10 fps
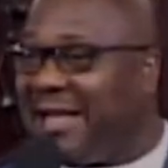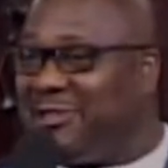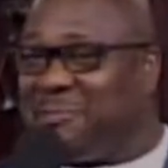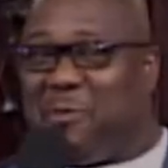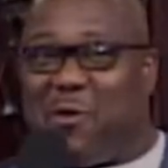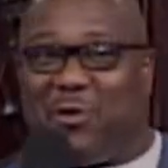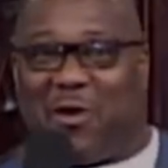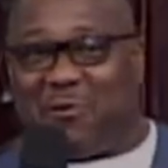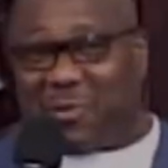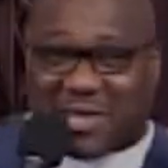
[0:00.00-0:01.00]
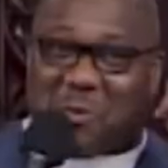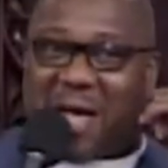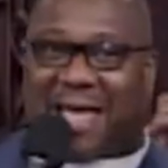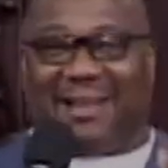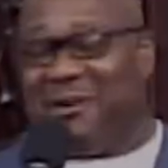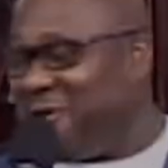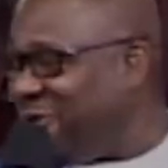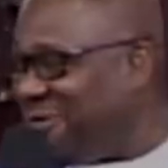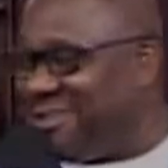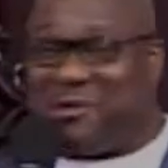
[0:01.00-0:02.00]
I just pulled off. Where you at?
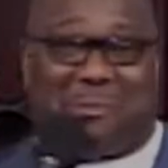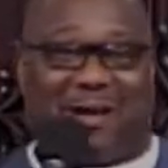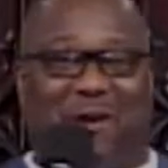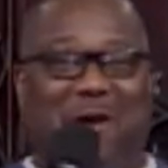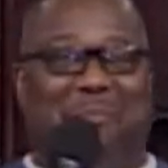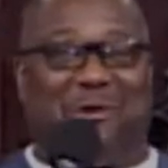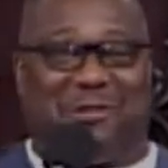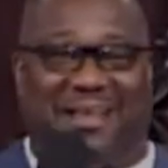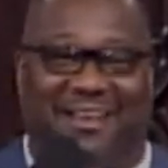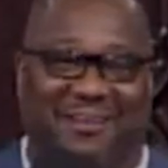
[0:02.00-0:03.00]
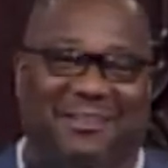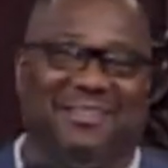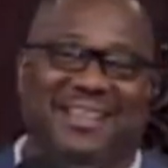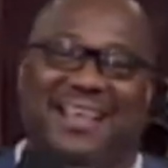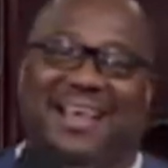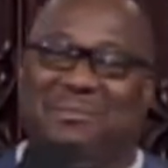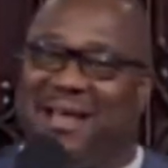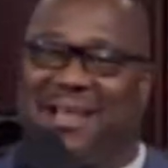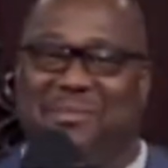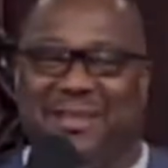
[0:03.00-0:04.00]
Oh, my car broke down. Yeah, I'm
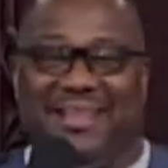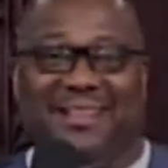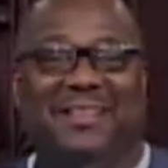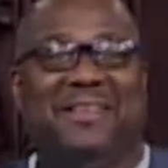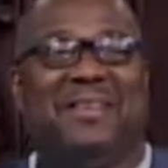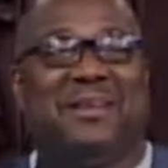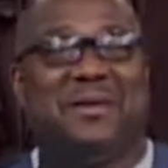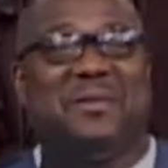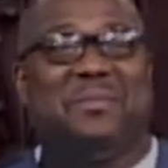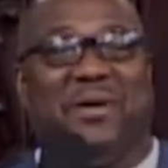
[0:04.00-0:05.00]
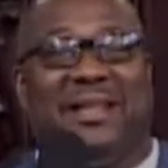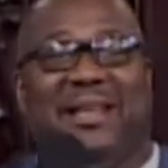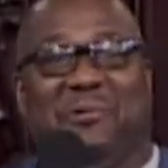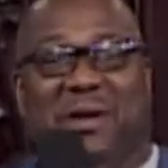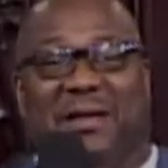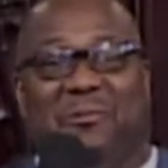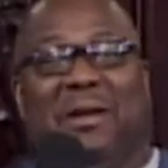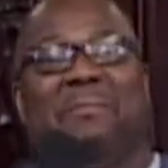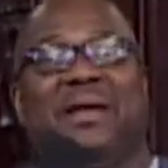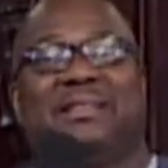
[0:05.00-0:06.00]
not coming in. But anyway, what
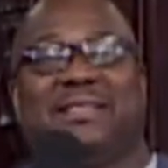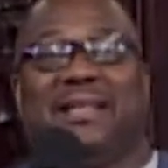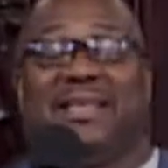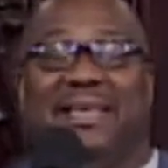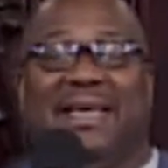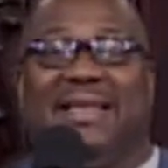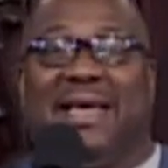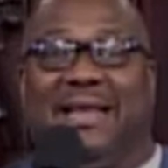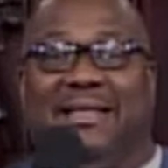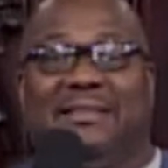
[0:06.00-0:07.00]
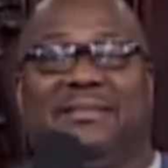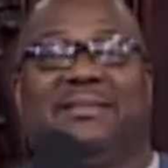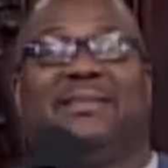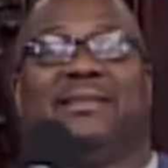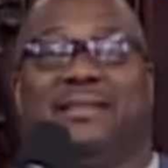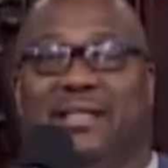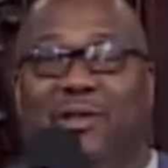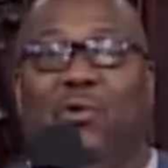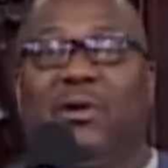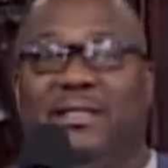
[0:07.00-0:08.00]
I'm basically getting at is the
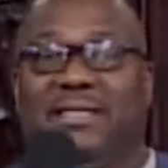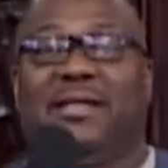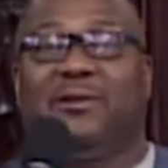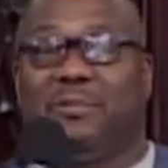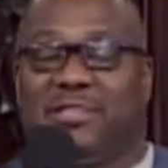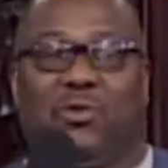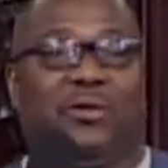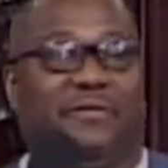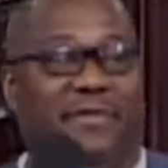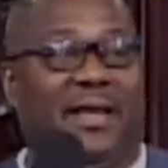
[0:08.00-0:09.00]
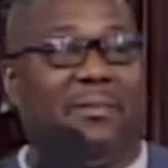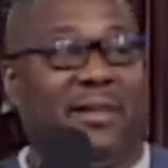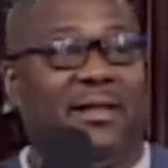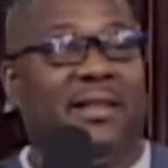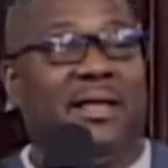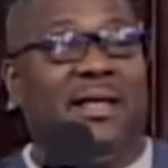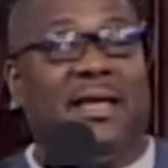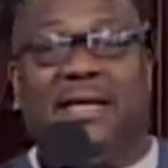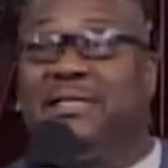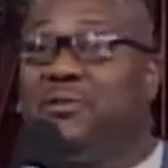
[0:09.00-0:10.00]
Lord is here to restore the family.
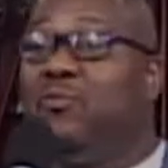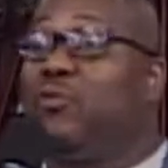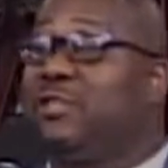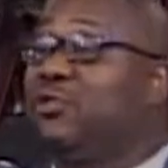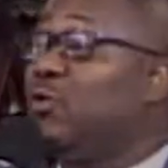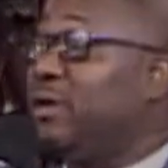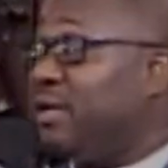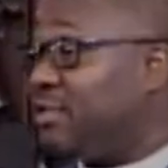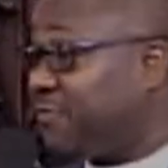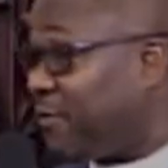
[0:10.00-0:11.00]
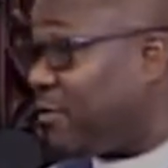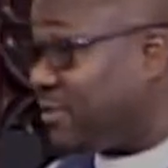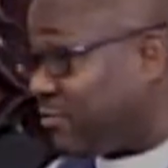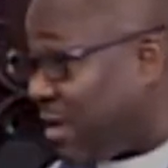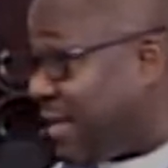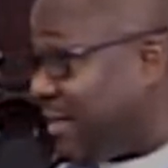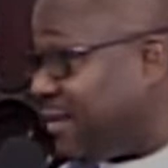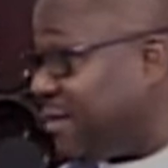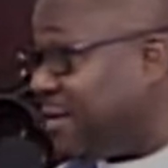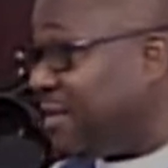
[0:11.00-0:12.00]
He's restoring us first, right?
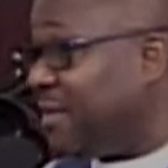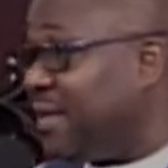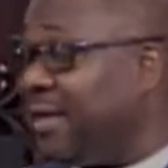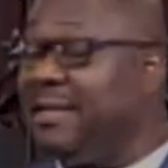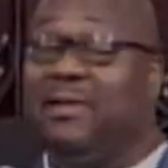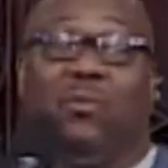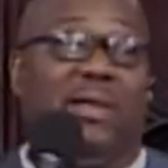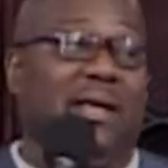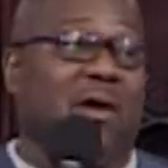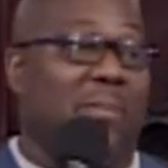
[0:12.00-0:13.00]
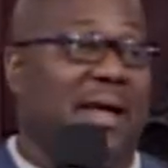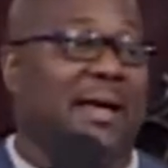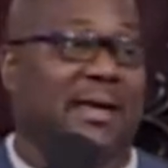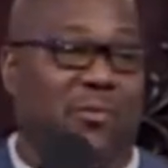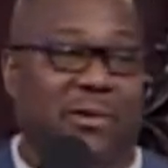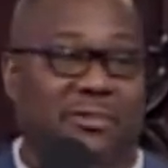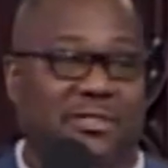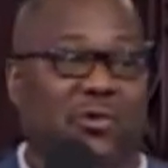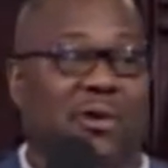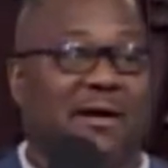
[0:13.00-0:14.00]
And then we go back and we
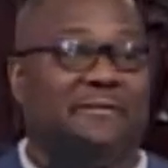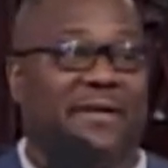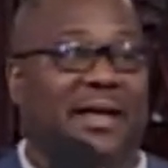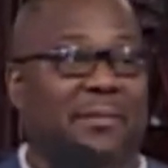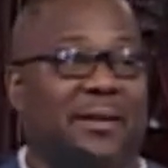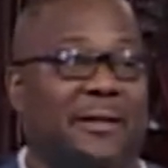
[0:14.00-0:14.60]
restore our family.